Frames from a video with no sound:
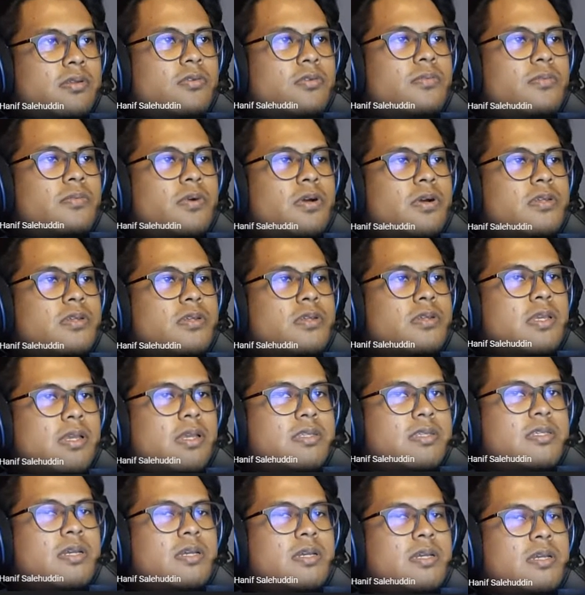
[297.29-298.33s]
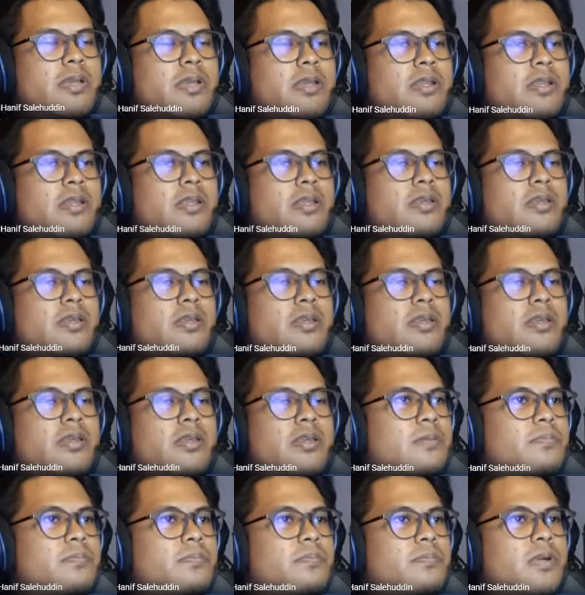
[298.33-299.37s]
loot box and gacha mechanic. For
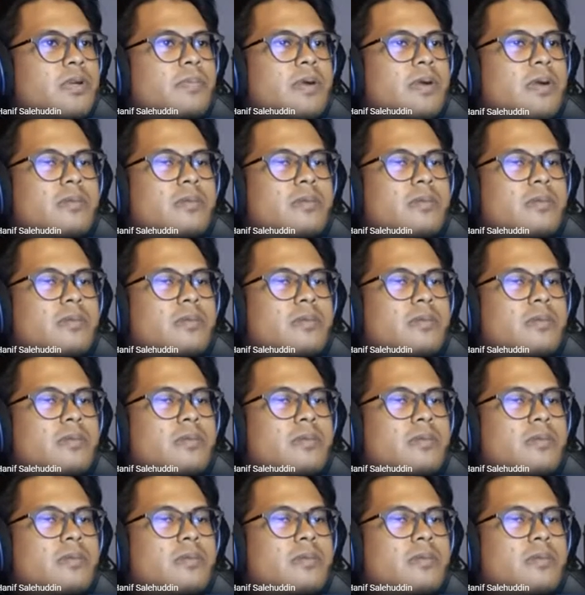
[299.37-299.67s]
example,